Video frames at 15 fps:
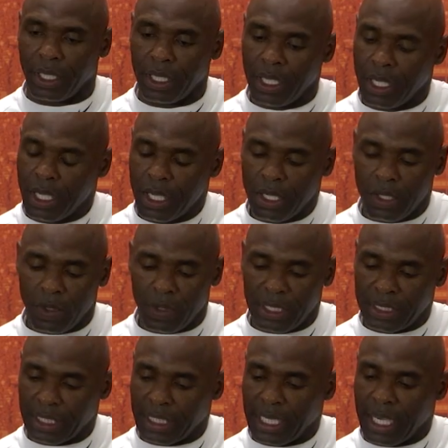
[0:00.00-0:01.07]
you know,
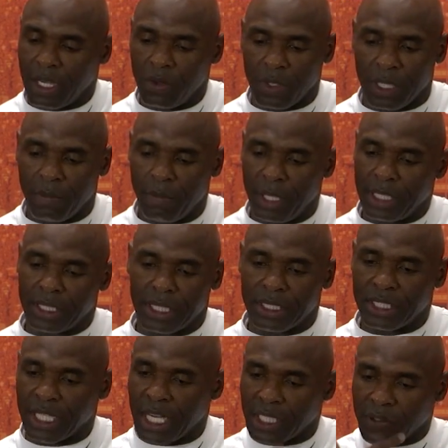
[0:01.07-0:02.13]
he's a guy who can make the
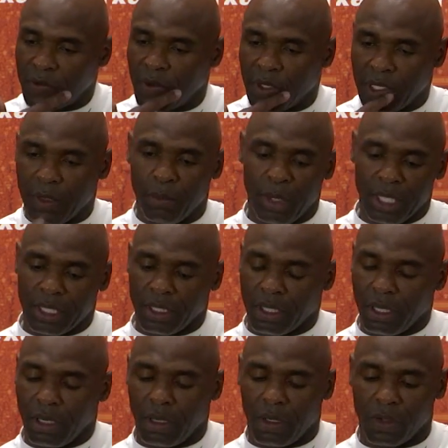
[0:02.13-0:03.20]
checks for you and make the
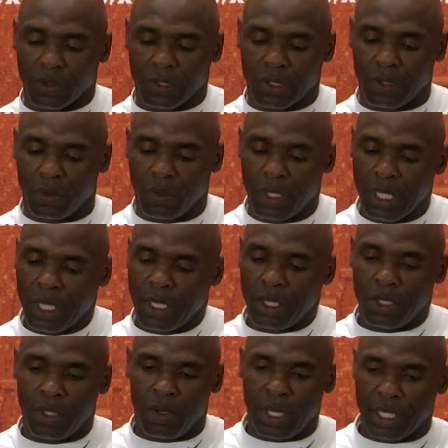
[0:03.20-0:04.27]
calls. So,
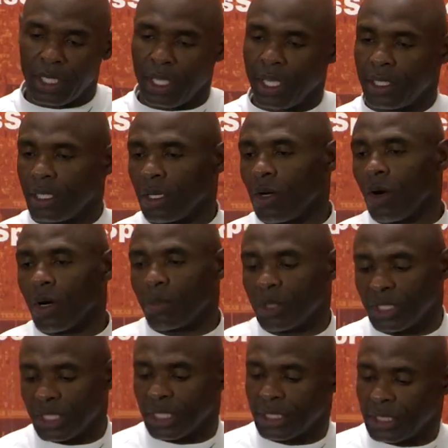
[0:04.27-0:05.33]
you know, at, at the guard
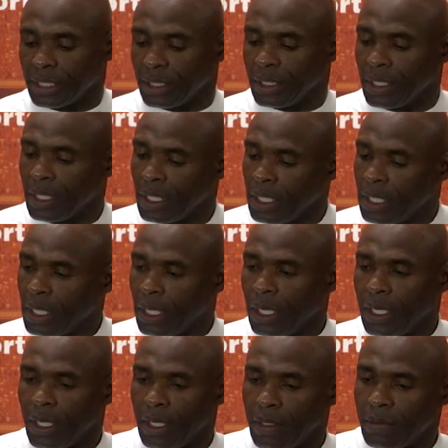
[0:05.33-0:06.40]
position,
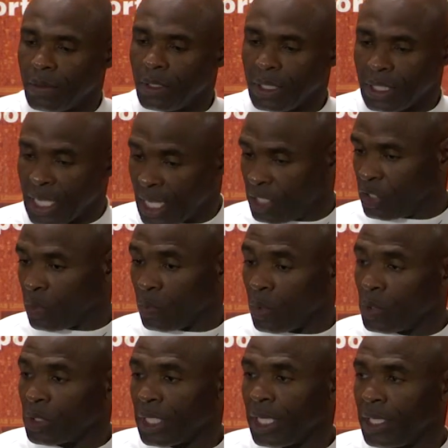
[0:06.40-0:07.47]
uh, guys are
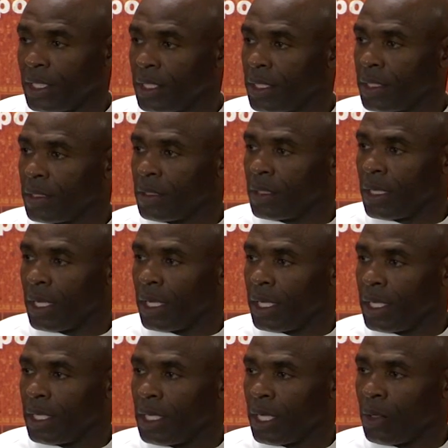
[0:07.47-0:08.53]
rotating,
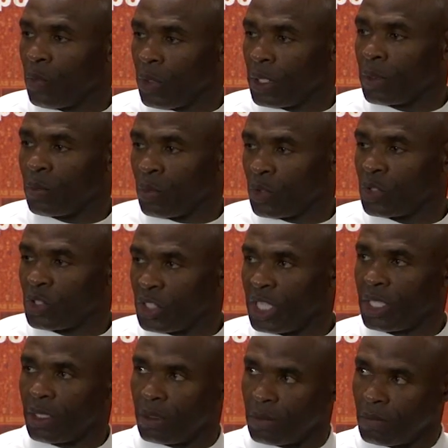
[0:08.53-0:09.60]
and and we're
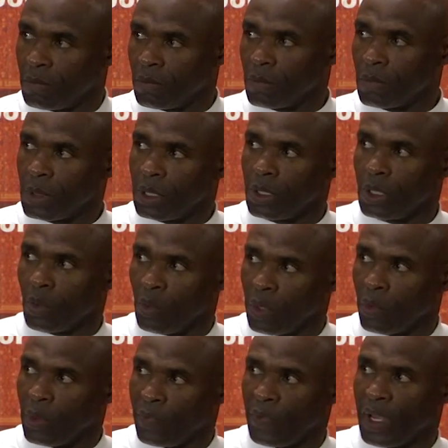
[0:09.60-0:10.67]
still, you know,
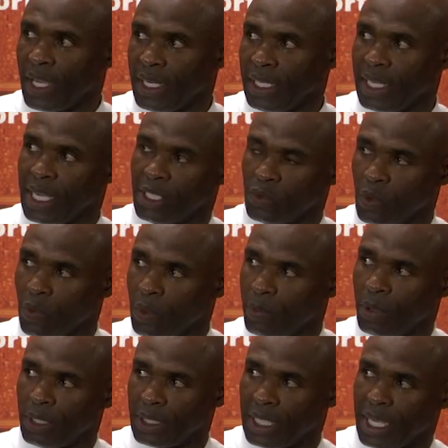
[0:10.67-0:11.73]
we're, finding guys where we're
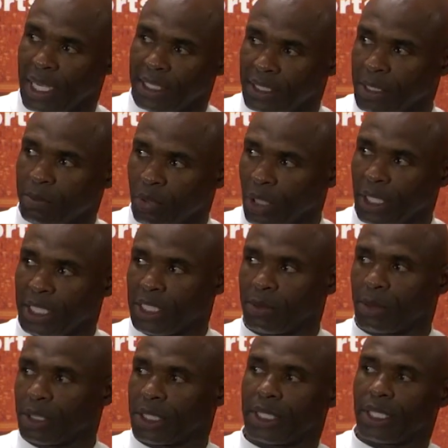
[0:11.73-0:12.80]
putting guys in place,
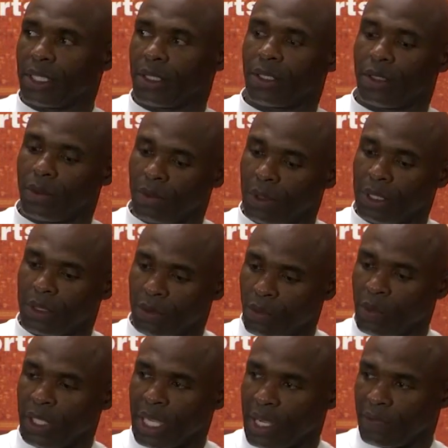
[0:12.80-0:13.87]
but still though,
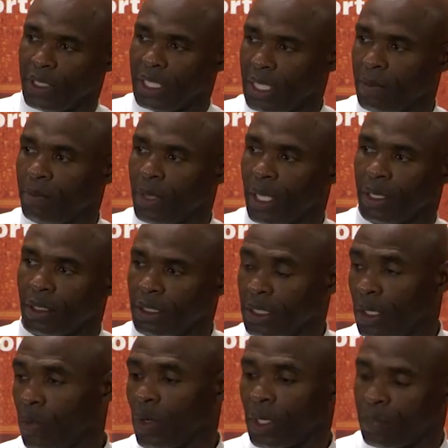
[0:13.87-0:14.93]
we have to get better. You
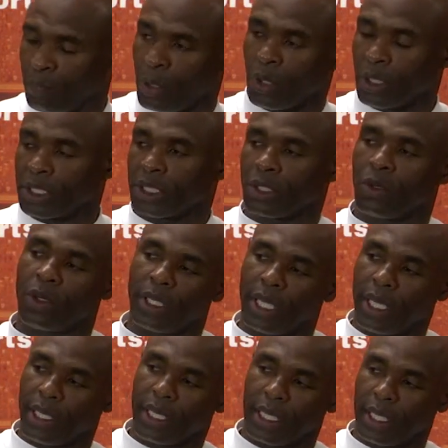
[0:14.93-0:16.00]
know, with Perkins going
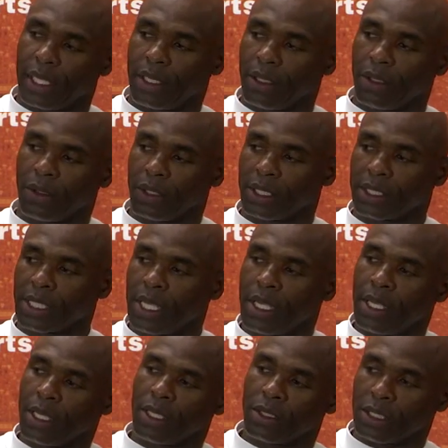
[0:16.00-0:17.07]
down, it kind of hurt us
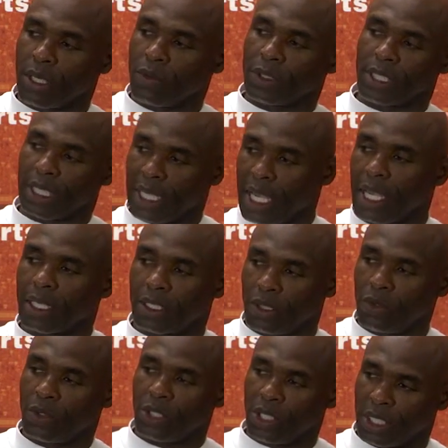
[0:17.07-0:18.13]
because there was a guy
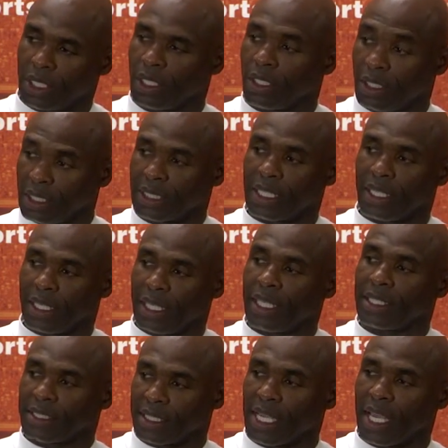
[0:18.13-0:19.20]
who you could have looked at
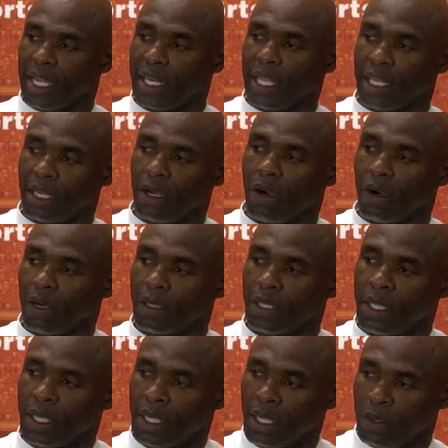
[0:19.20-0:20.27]
inside that guard
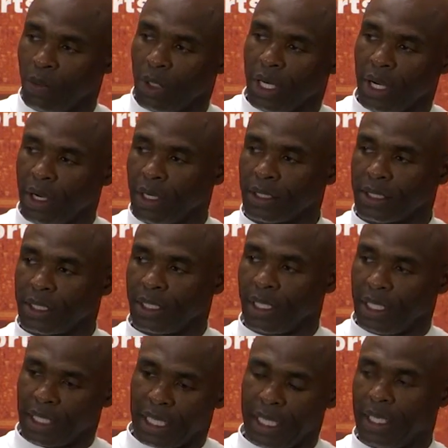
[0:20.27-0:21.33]
with Harrison
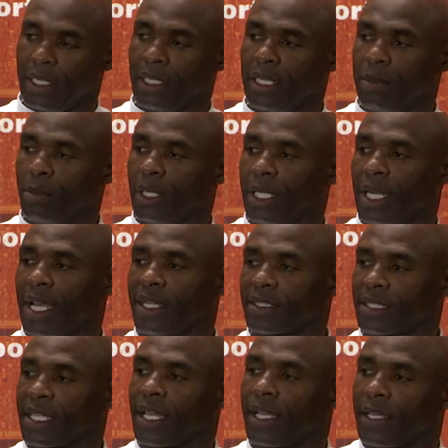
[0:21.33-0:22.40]
and Kennedy being
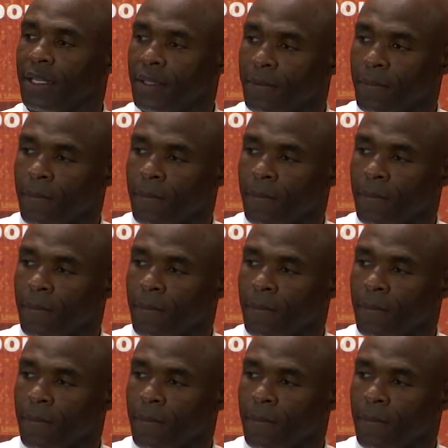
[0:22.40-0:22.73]
outside.